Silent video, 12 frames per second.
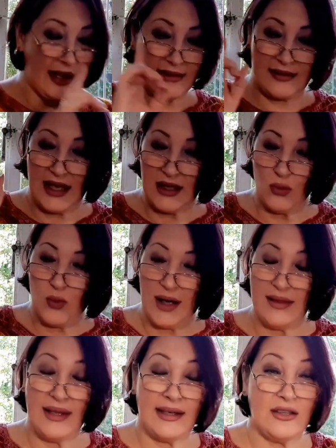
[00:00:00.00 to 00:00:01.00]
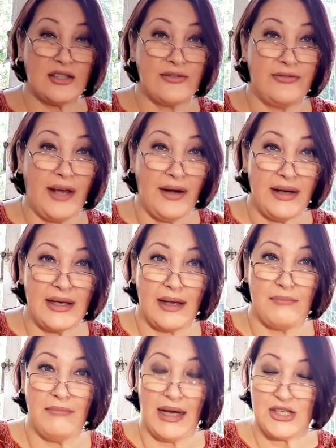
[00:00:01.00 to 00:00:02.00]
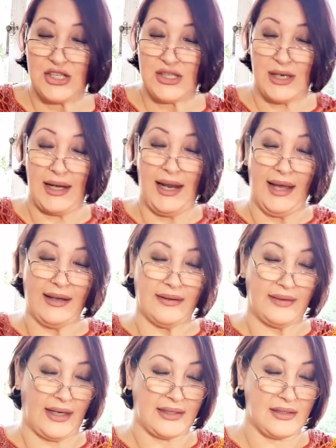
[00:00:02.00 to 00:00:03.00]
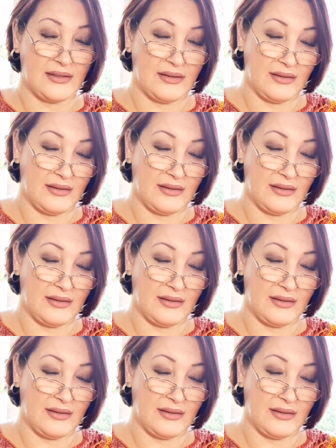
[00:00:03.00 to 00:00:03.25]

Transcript: Then one that looks very much like that.